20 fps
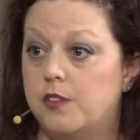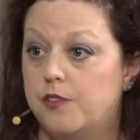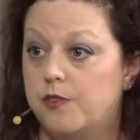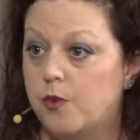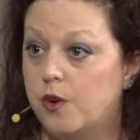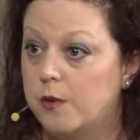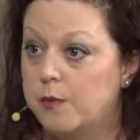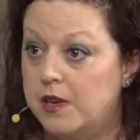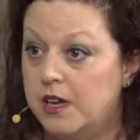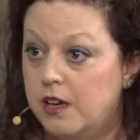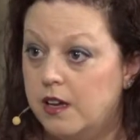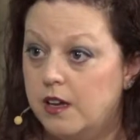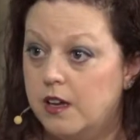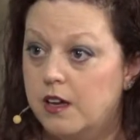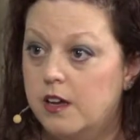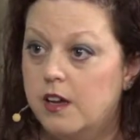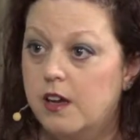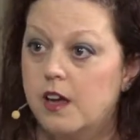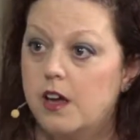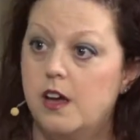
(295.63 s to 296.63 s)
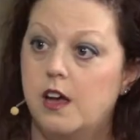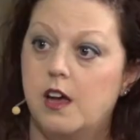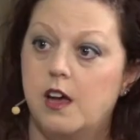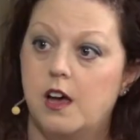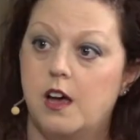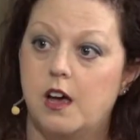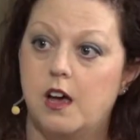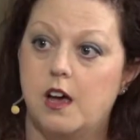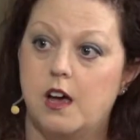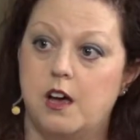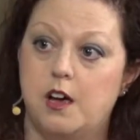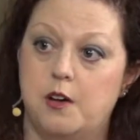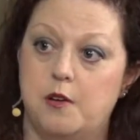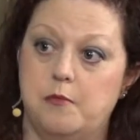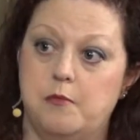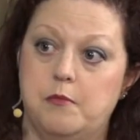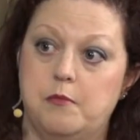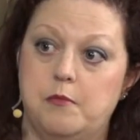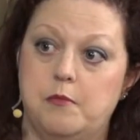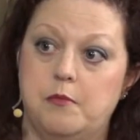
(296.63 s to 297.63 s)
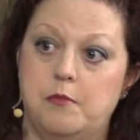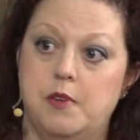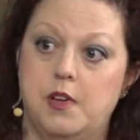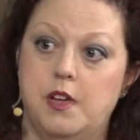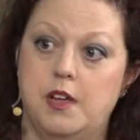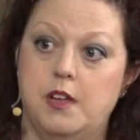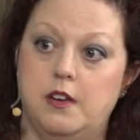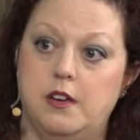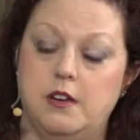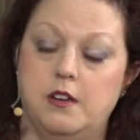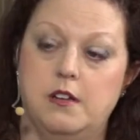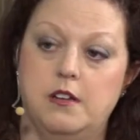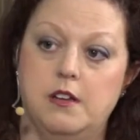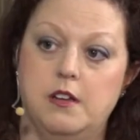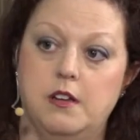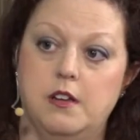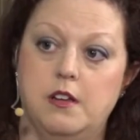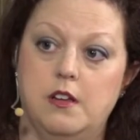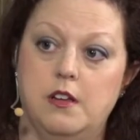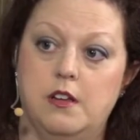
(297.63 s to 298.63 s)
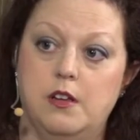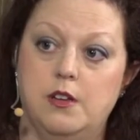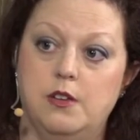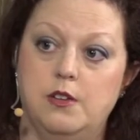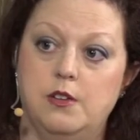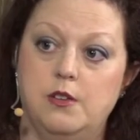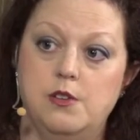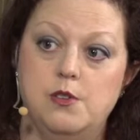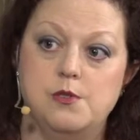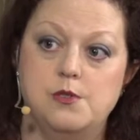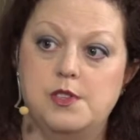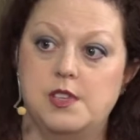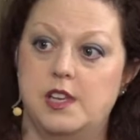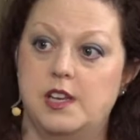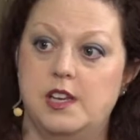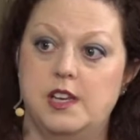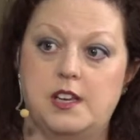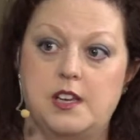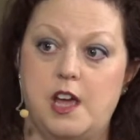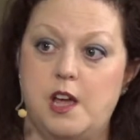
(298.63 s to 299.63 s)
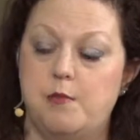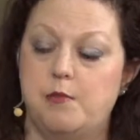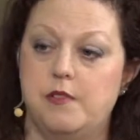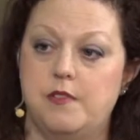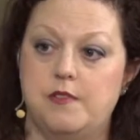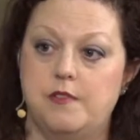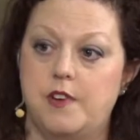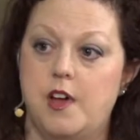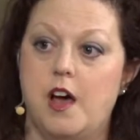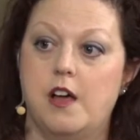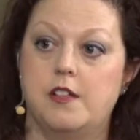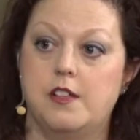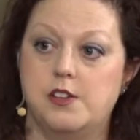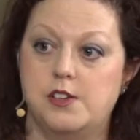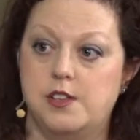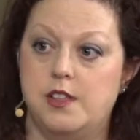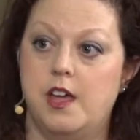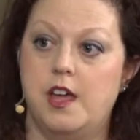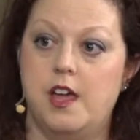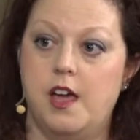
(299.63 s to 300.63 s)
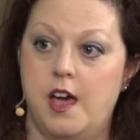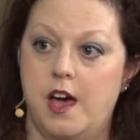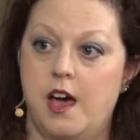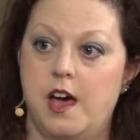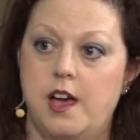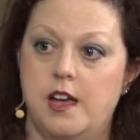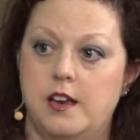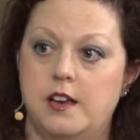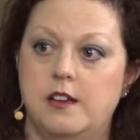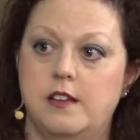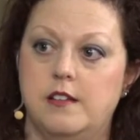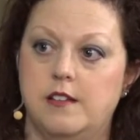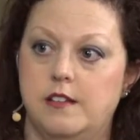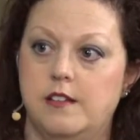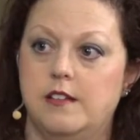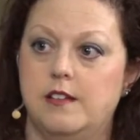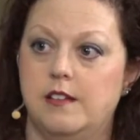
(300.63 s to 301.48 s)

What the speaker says: for me, and use any type of knowledge they had. And